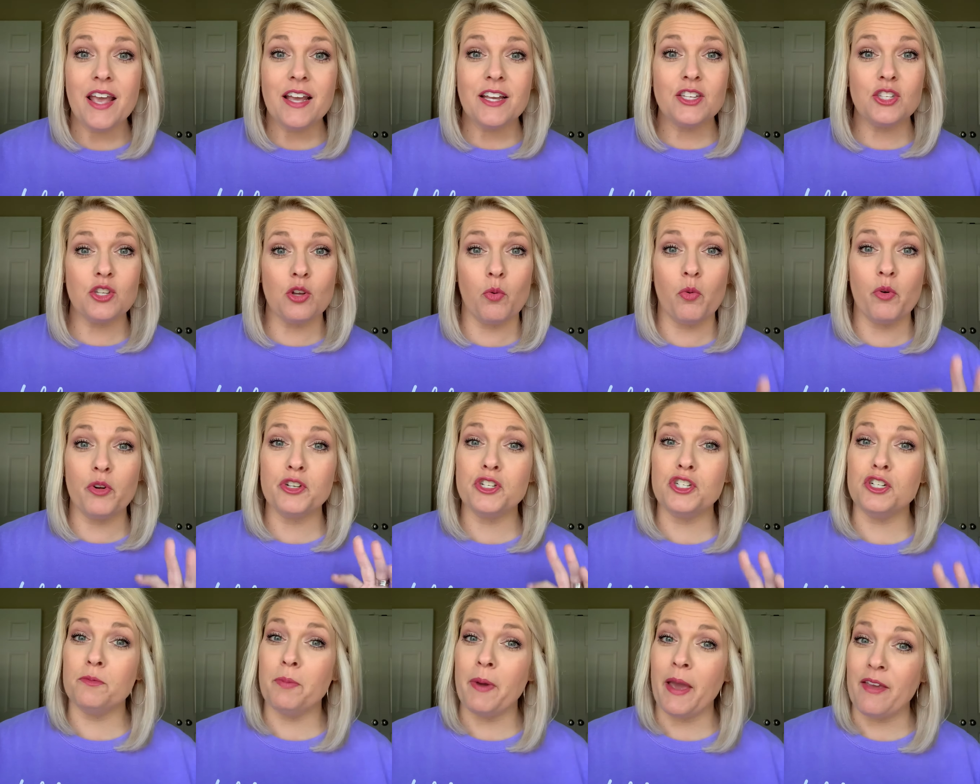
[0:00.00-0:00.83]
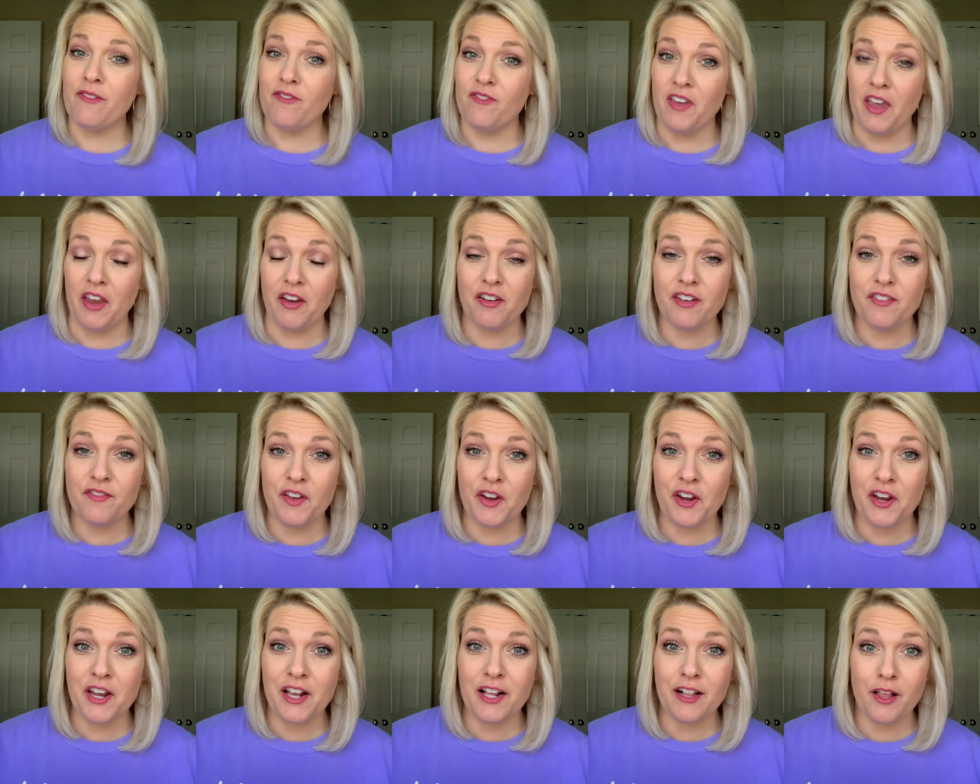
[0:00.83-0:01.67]
So I want you to pay very,
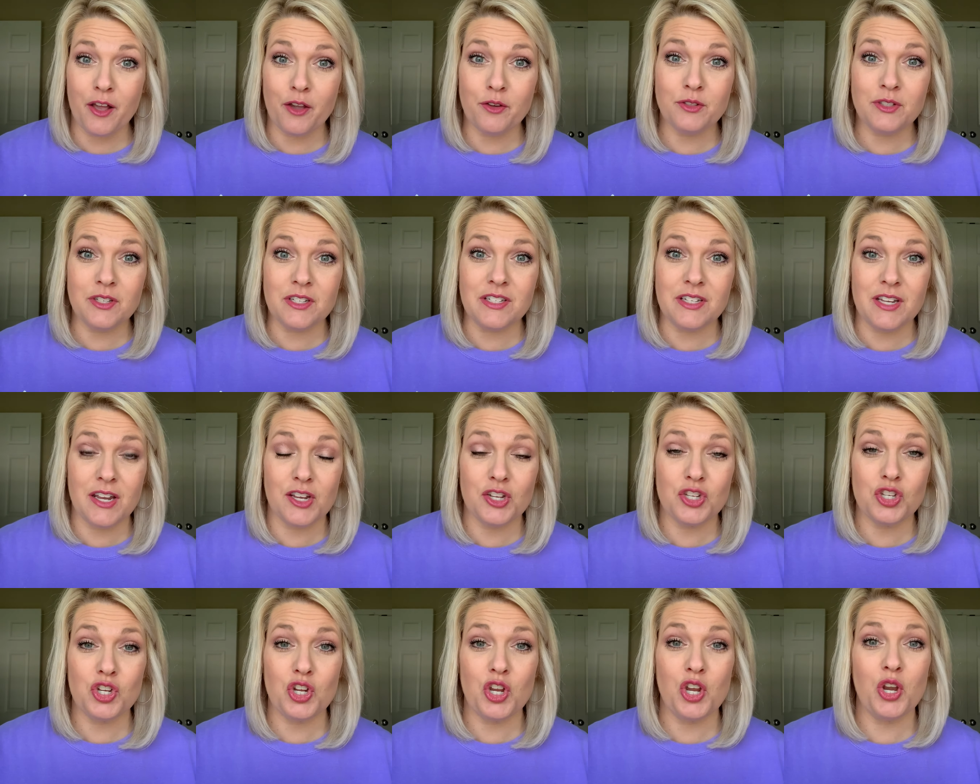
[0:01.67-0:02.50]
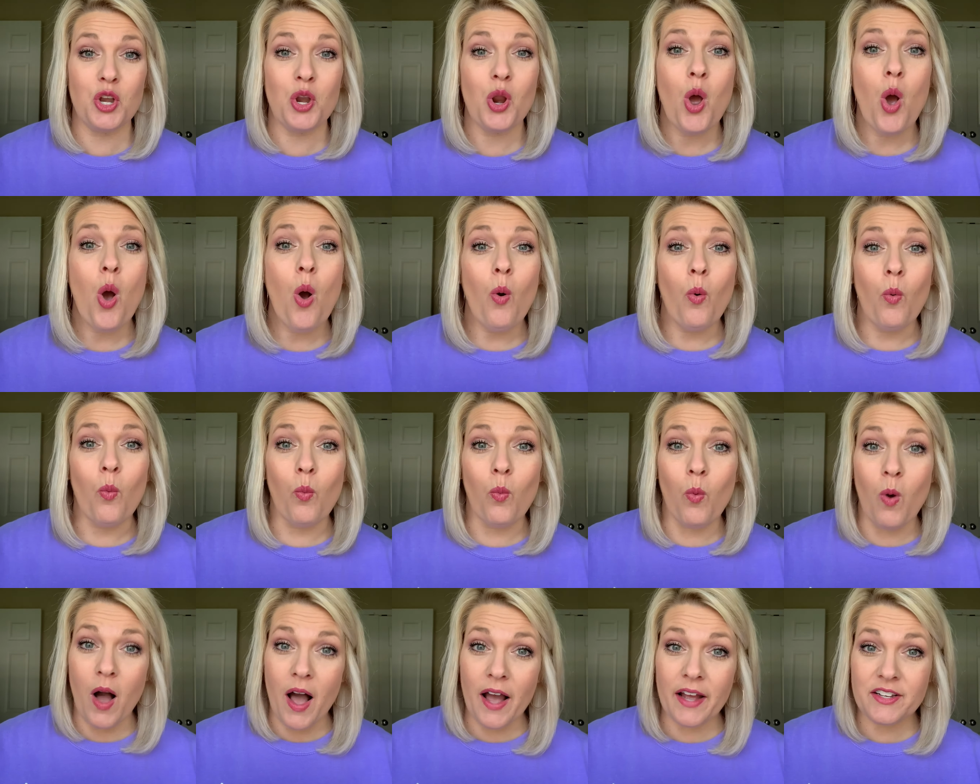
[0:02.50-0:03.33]
very close attention
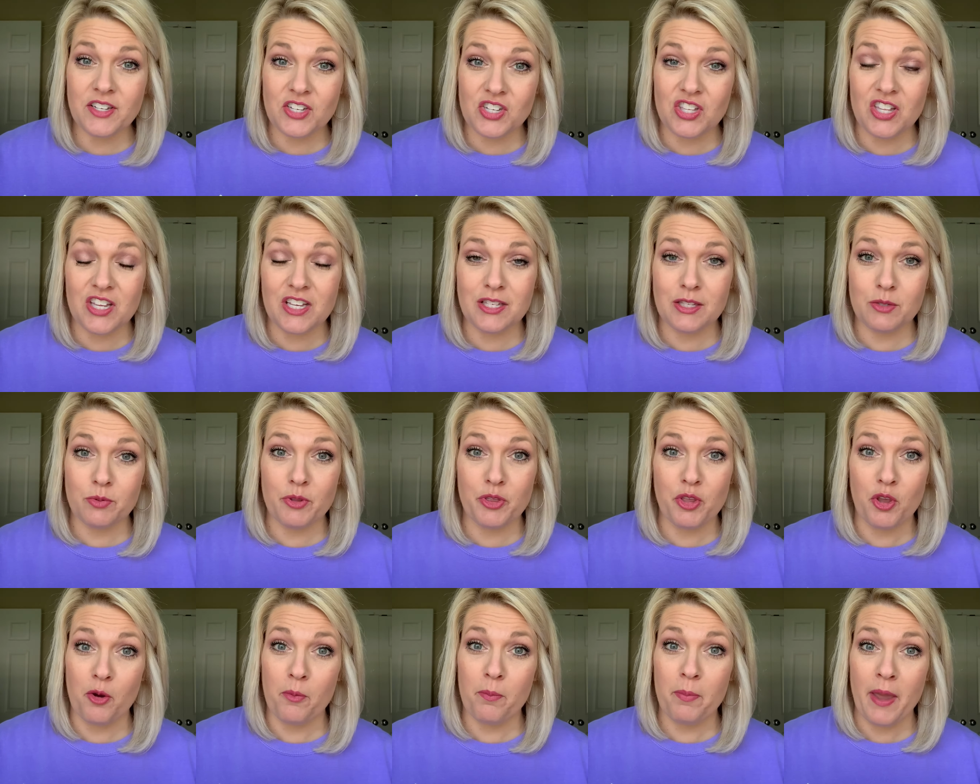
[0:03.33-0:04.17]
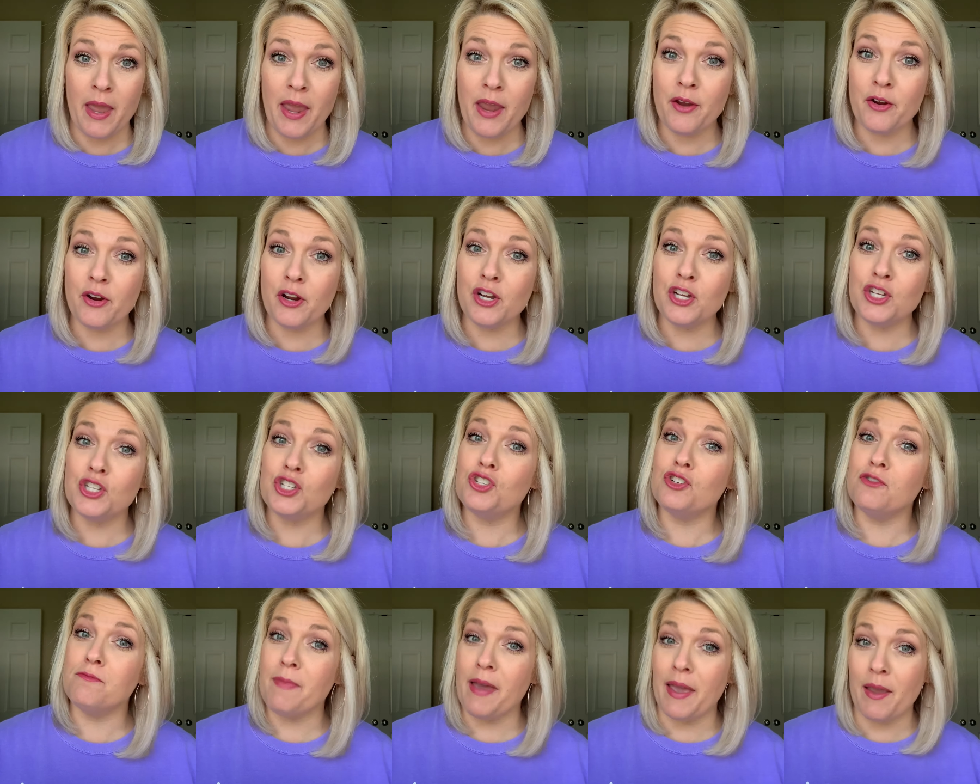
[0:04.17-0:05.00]
watch this with your
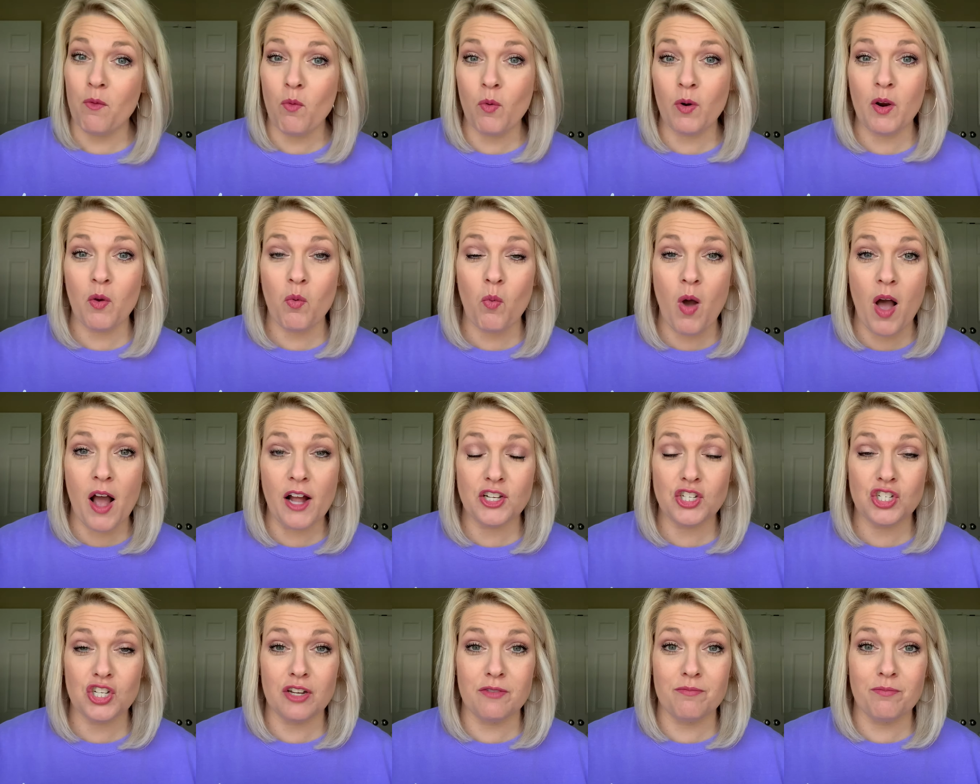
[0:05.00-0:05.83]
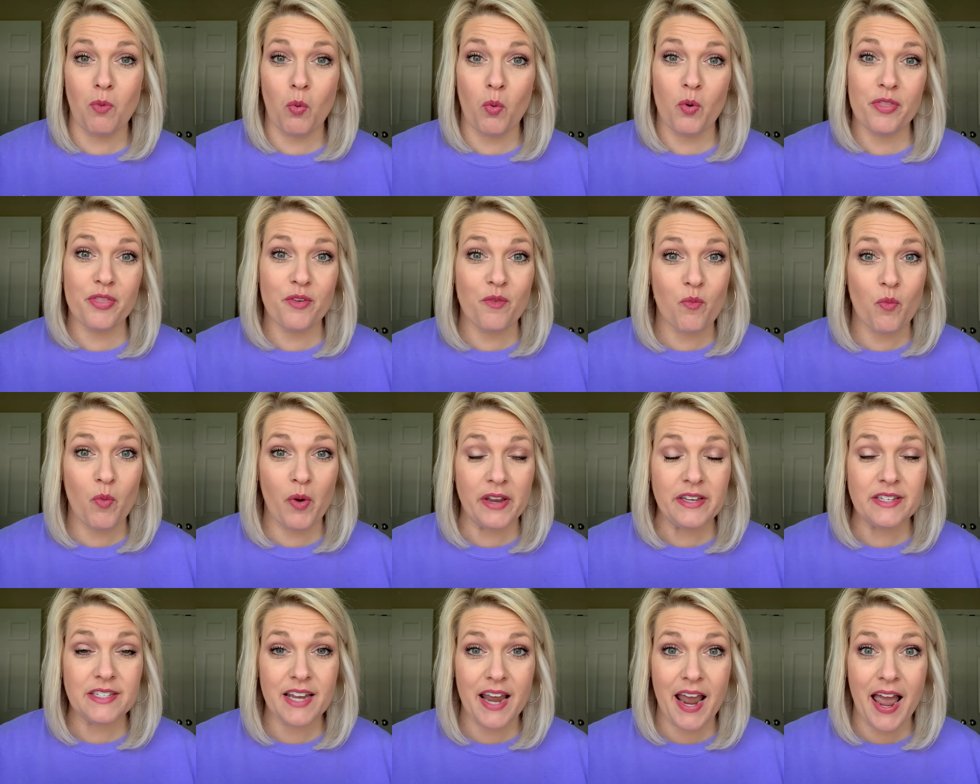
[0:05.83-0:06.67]
parents. You may want to watch it more than
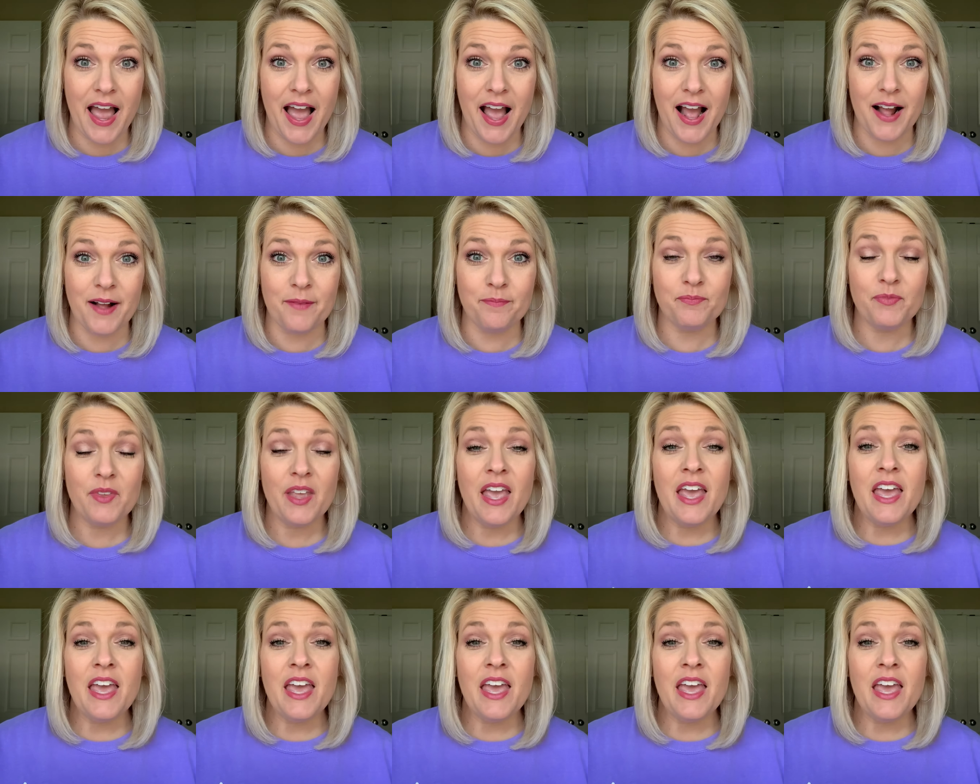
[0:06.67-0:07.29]
one time